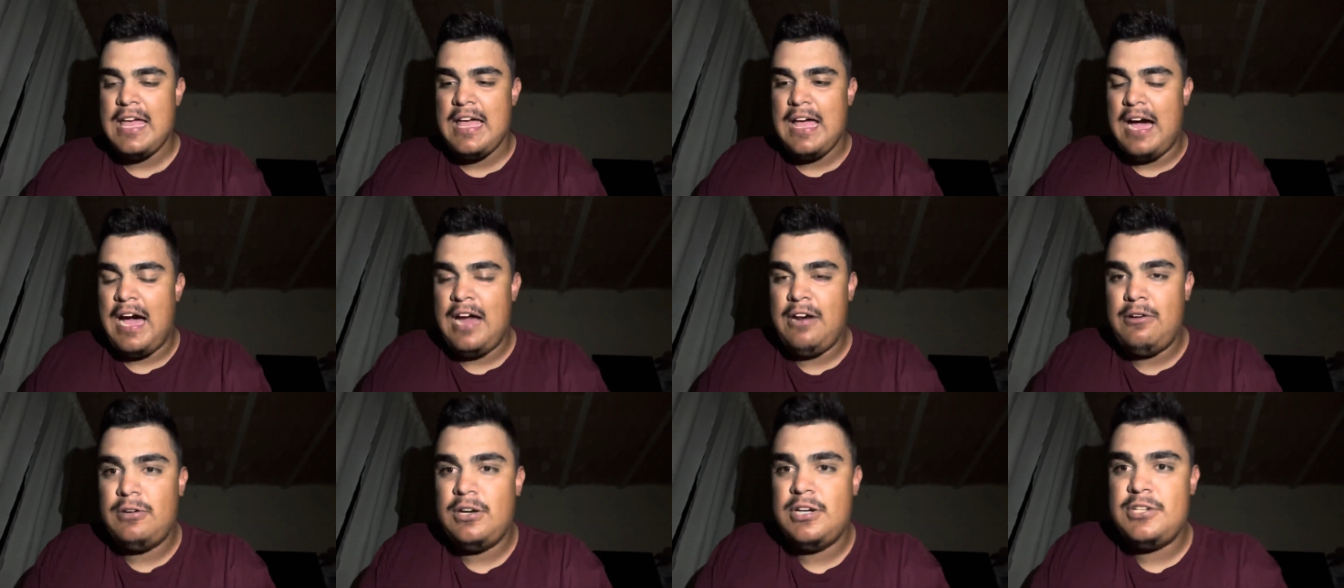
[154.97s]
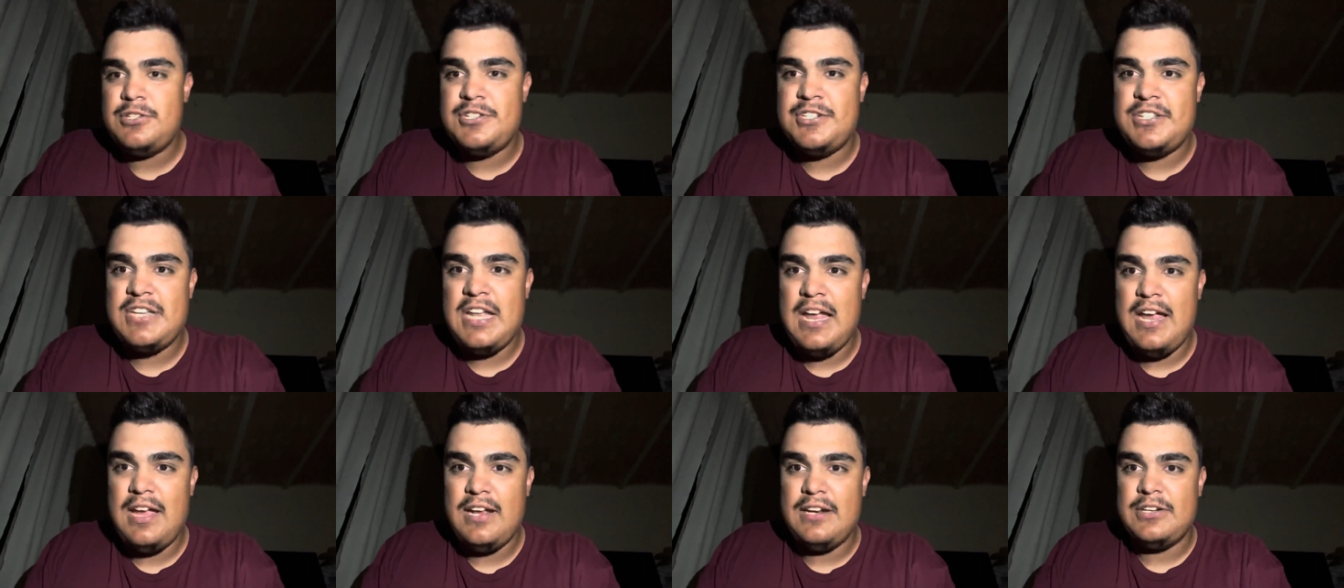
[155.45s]
I don't
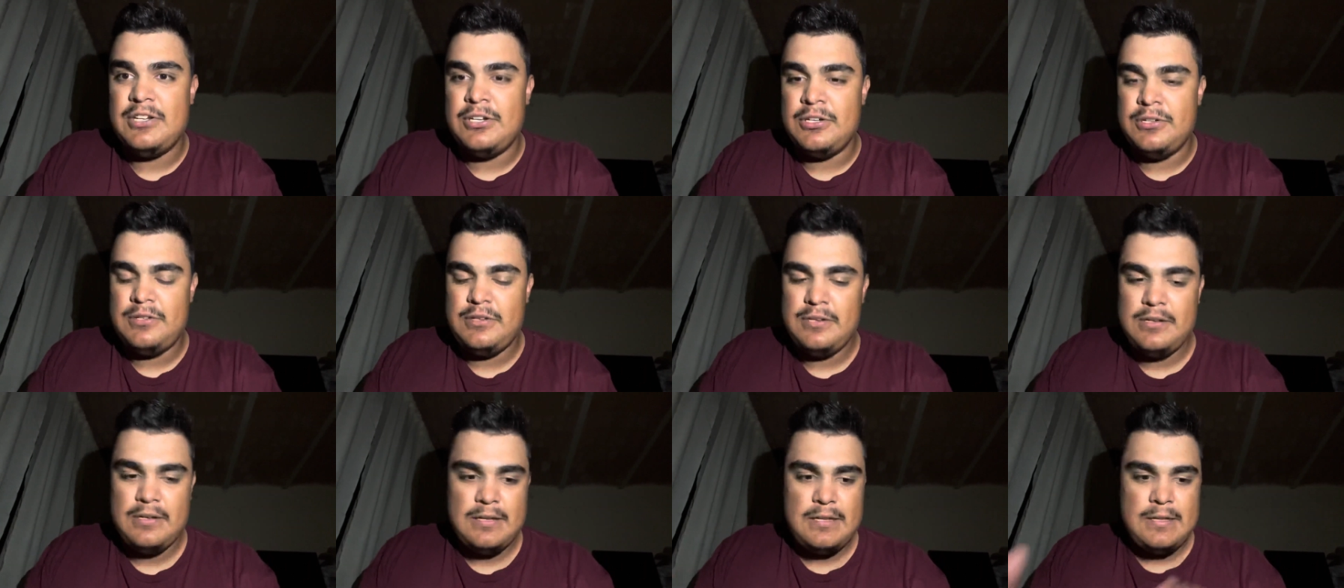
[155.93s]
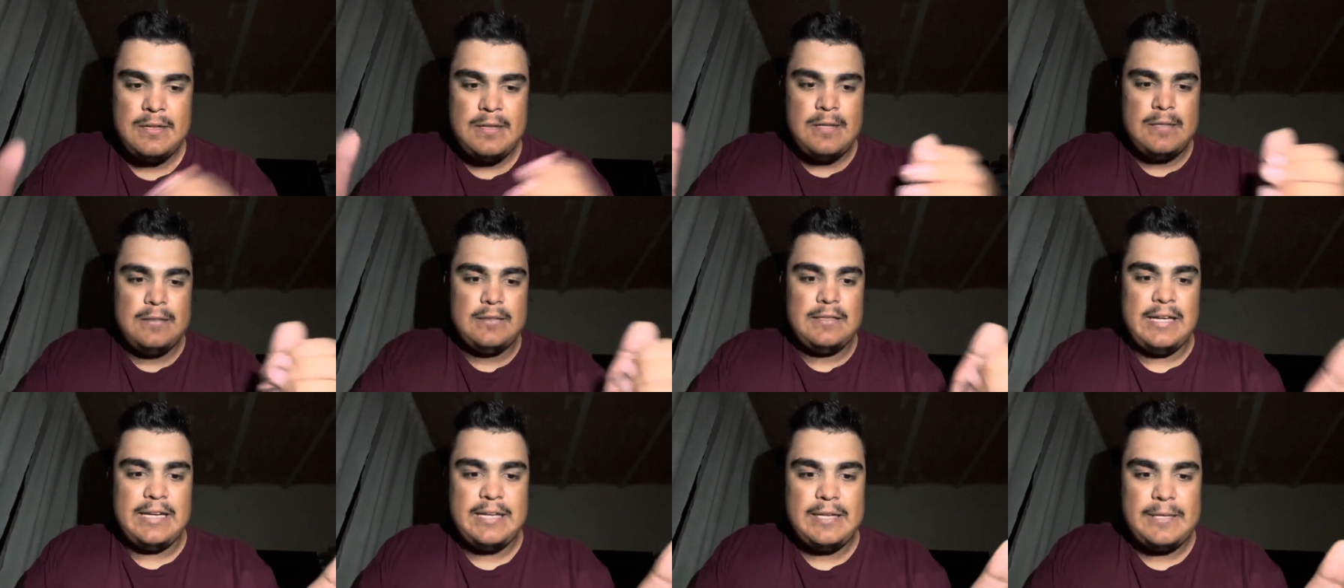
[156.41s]
understand, dude.
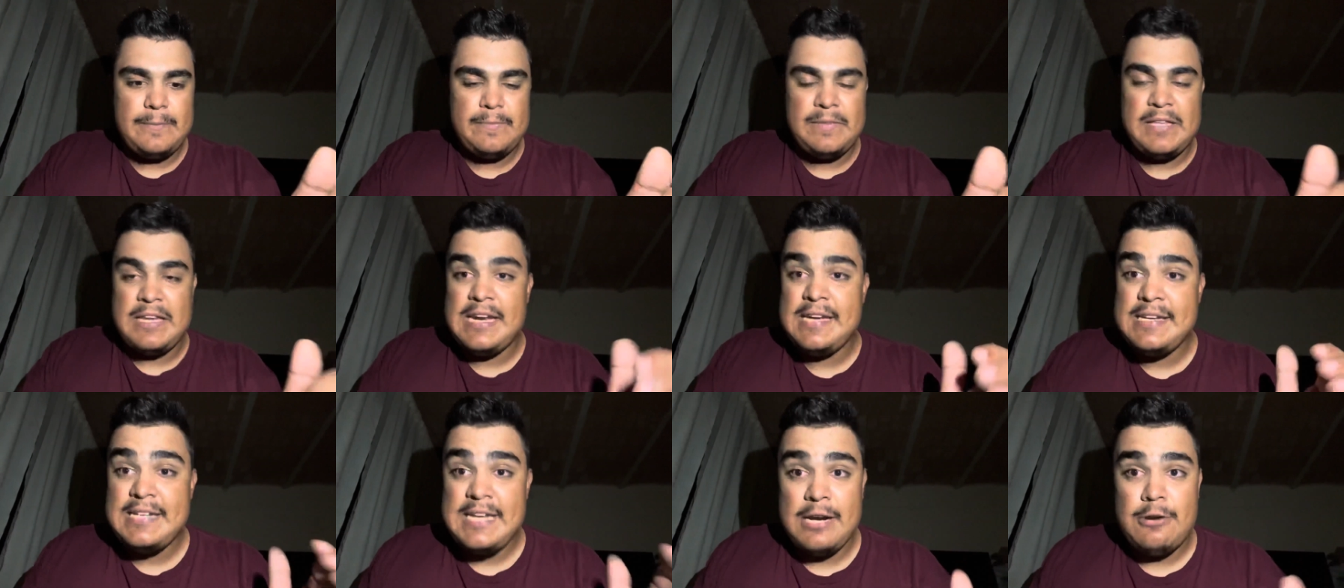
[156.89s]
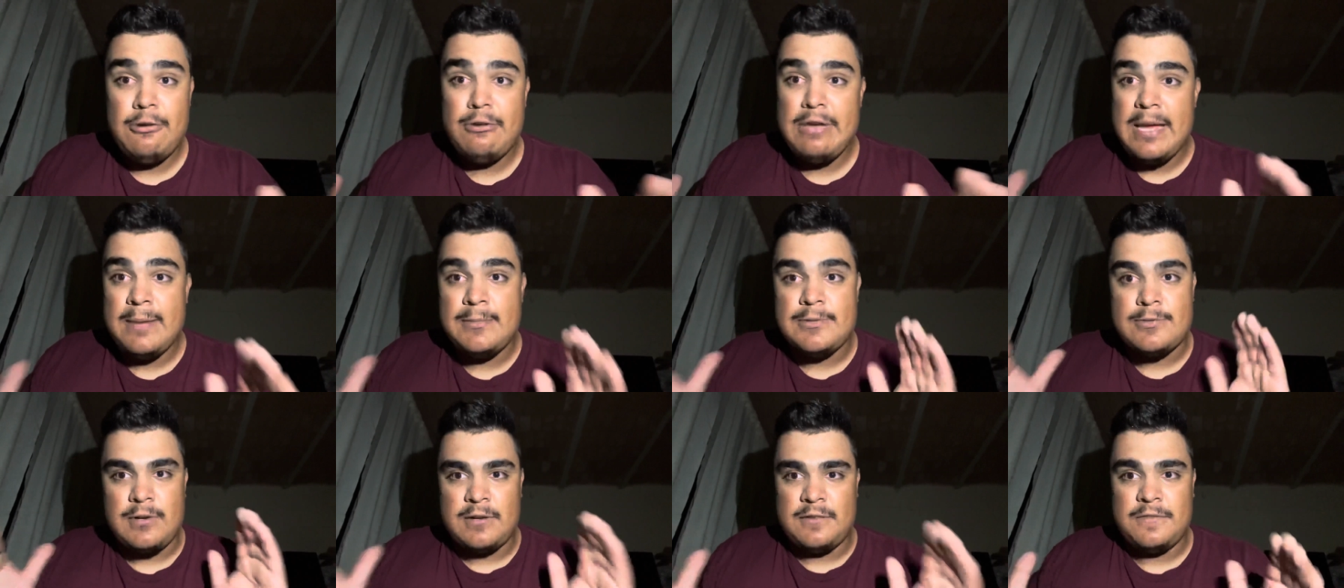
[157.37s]
The Nintendo
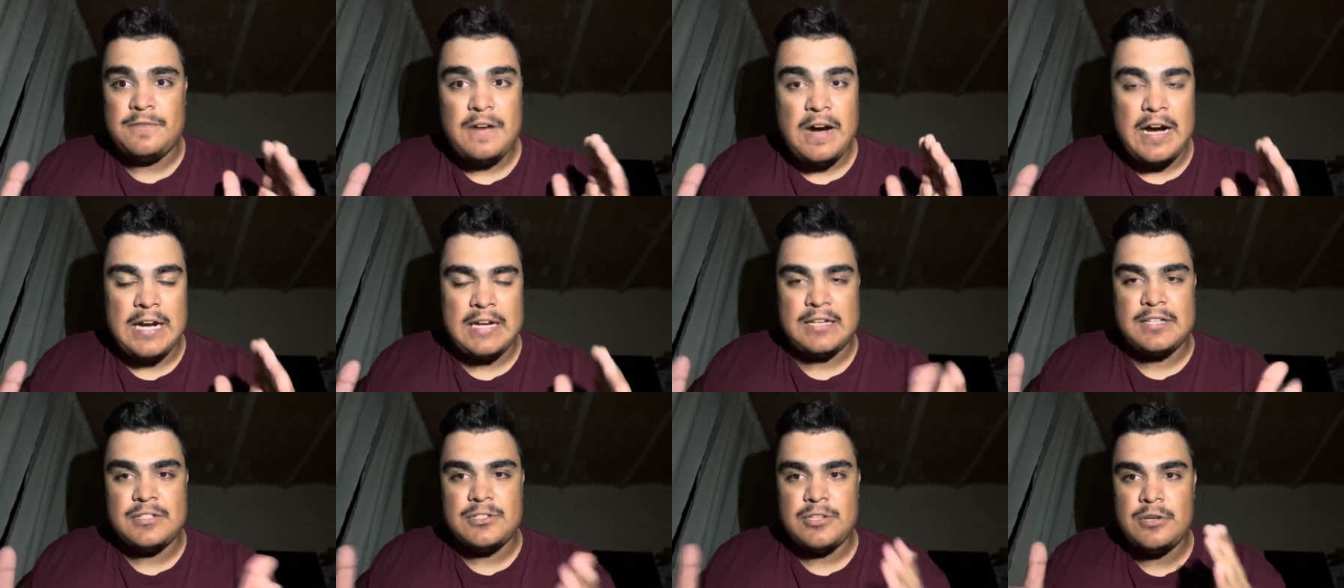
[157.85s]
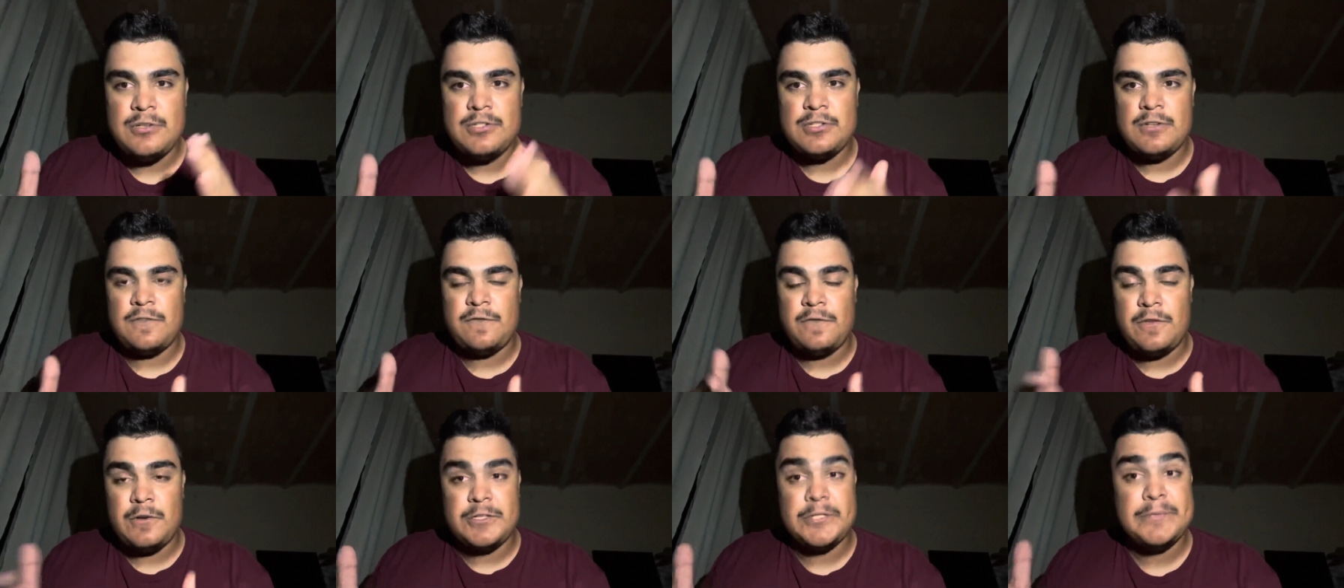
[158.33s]
games run fine because those are
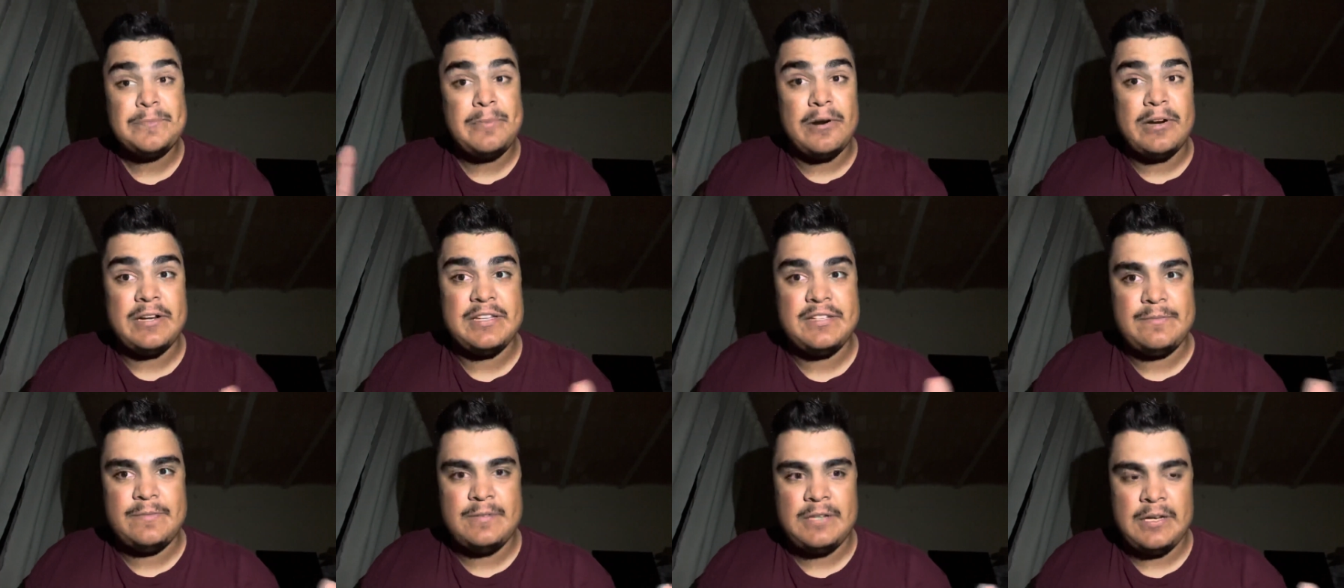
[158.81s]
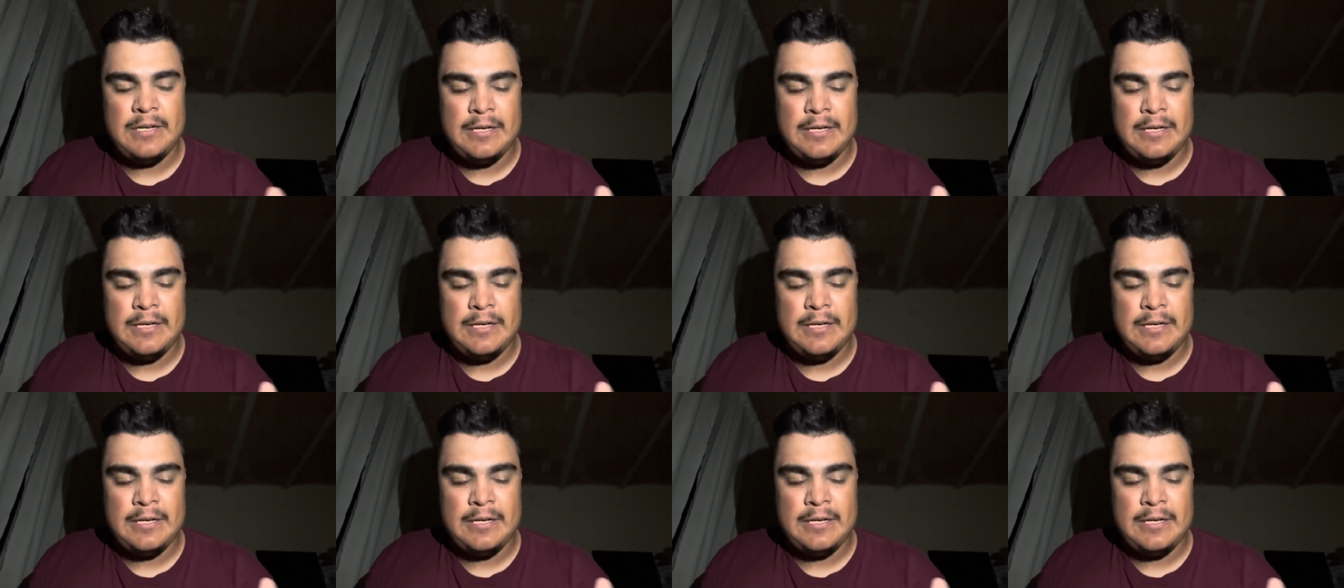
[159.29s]
first-party